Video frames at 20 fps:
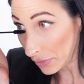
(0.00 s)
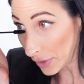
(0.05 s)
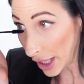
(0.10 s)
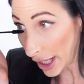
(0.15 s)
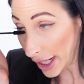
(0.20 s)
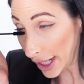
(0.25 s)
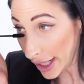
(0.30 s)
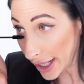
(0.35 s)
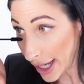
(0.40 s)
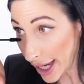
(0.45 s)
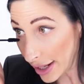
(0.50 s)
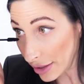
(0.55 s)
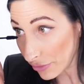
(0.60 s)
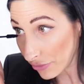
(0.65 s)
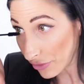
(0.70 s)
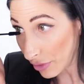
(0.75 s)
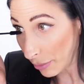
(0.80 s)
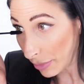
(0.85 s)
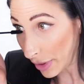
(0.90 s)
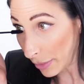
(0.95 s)
and again,
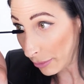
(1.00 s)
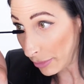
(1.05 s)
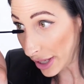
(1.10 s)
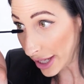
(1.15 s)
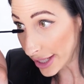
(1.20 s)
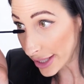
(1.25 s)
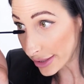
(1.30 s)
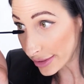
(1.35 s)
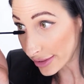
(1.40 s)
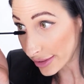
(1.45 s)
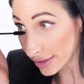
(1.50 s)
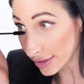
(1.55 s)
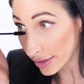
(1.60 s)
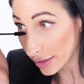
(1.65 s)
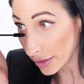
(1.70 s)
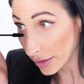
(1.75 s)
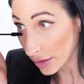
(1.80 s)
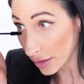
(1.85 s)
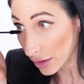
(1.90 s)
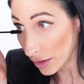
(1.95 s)
from the base
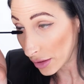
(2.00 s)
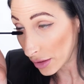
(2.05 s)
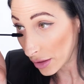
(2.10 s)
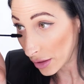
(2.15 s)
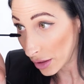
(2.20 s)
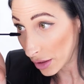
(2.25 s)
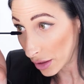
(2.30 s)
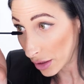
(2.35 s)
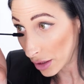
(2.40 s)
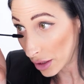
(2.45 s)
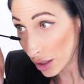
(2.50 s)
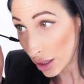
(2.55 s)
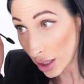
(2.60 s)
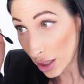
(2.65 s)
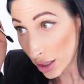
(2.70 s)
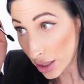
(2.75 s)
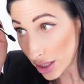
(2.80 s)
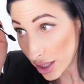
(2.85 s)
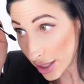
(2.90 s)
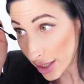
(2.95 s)

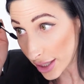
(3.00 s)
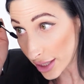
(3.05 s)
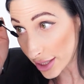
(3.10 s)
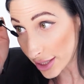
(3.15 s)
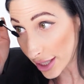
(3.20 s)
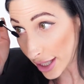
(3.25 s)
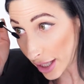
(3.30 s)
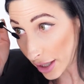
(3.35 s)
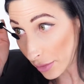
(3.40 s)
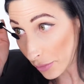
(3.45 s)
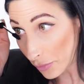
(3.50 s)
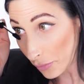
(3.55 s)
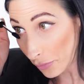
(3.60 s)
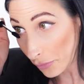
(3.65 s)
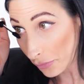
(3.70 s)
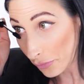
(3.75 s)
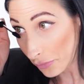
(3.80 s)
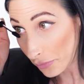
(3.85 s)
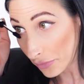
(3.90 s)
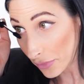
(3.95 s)
to the tip
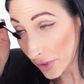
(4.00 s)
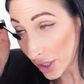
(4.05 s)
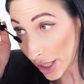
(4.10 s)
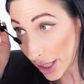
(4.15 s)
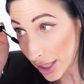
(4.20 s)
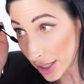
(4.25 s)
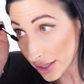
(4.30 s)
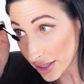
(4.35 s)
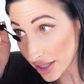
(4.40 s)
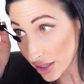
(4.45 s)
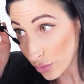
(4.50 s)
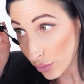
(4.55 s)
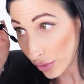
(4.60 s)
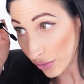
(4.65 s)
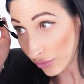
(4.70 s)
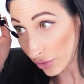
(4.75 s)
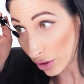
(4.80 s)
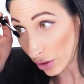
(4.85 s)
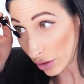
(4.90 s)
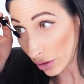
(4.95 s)
in a
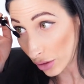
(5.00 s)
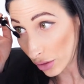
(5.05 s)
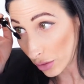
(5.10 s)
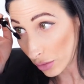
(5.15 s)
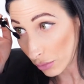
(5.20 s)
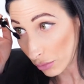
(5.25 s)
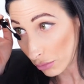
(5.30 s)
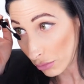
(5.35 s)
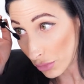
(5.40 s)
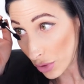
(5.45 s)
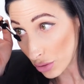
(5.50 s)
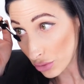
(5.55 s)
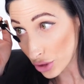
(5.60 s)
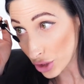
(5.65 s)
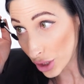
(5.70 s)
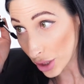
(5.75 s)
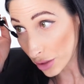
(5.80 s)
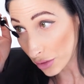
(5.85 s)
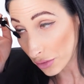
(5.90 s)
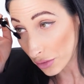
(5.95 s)
swivel motion.